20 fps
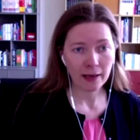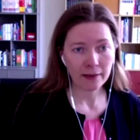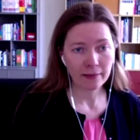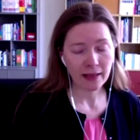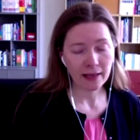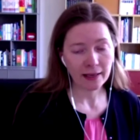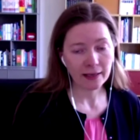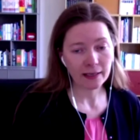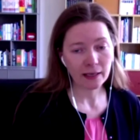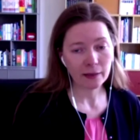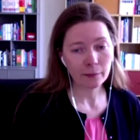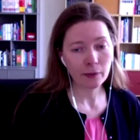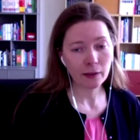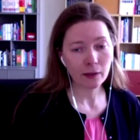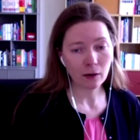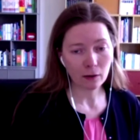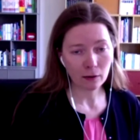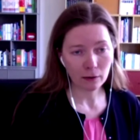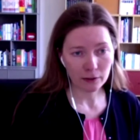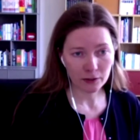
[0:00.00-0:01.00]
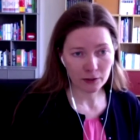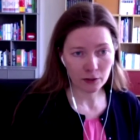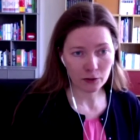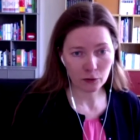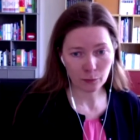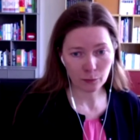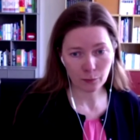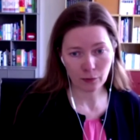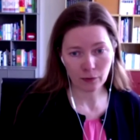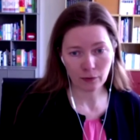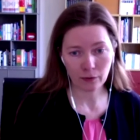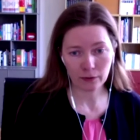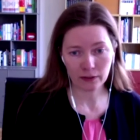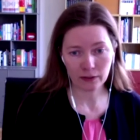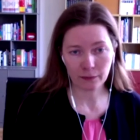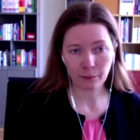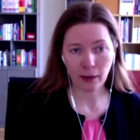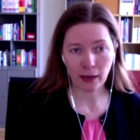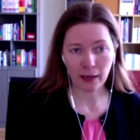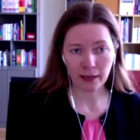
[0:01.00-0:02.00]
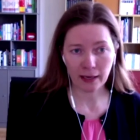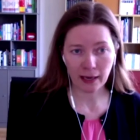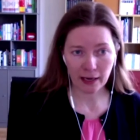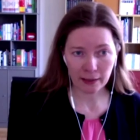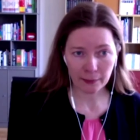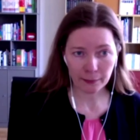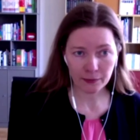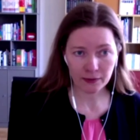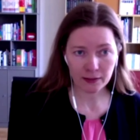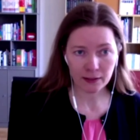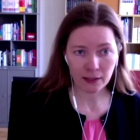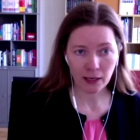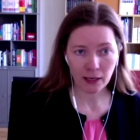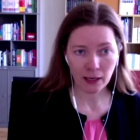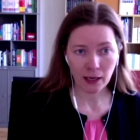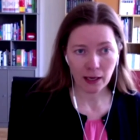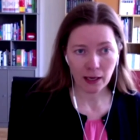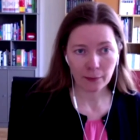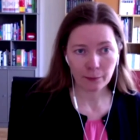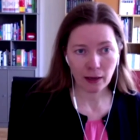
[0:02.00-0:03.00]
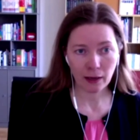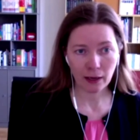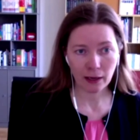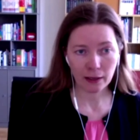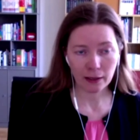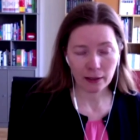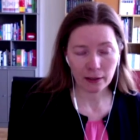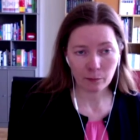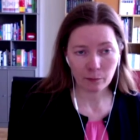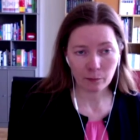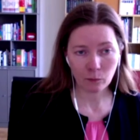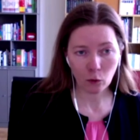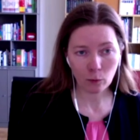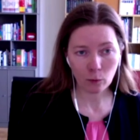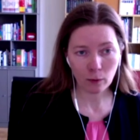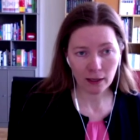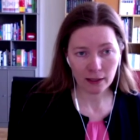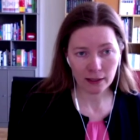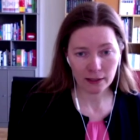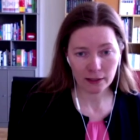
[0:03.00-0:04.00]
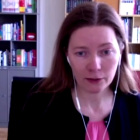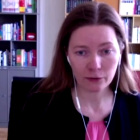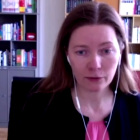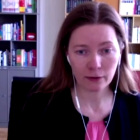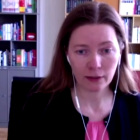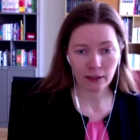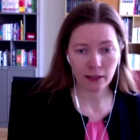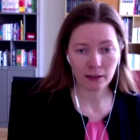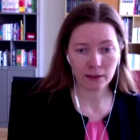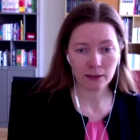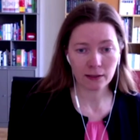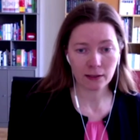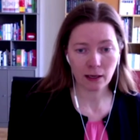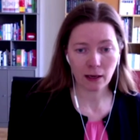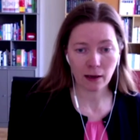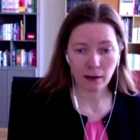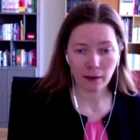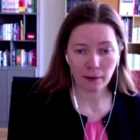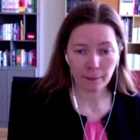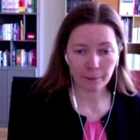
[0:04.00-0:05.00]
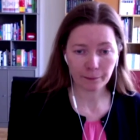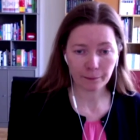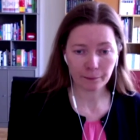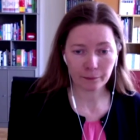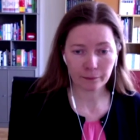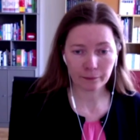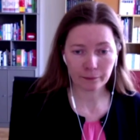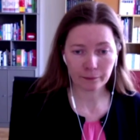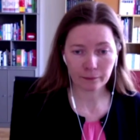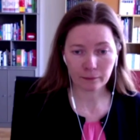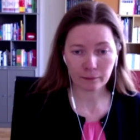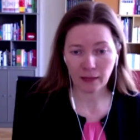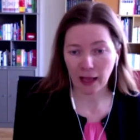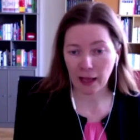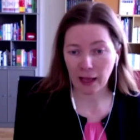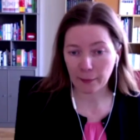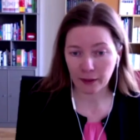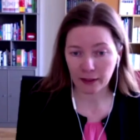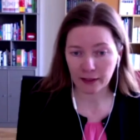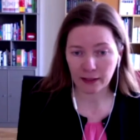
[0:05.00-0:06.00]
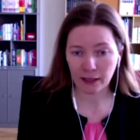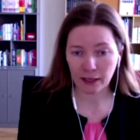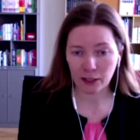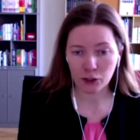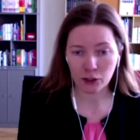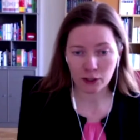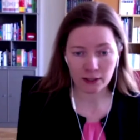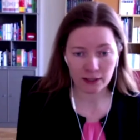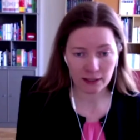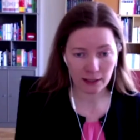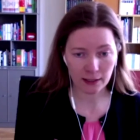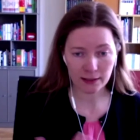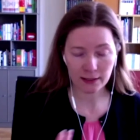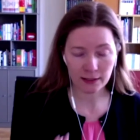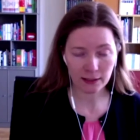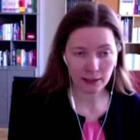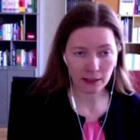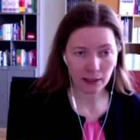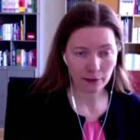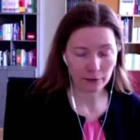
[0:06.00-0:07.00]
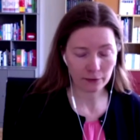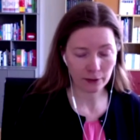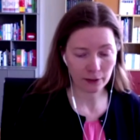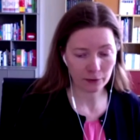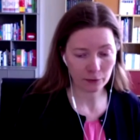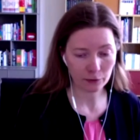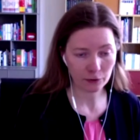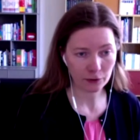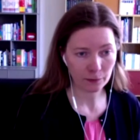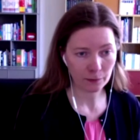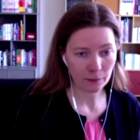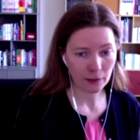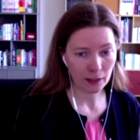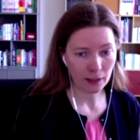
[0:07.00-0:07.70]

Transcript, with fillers: and they can be also supported by apps and by mobile intranet um, applications and scenarios.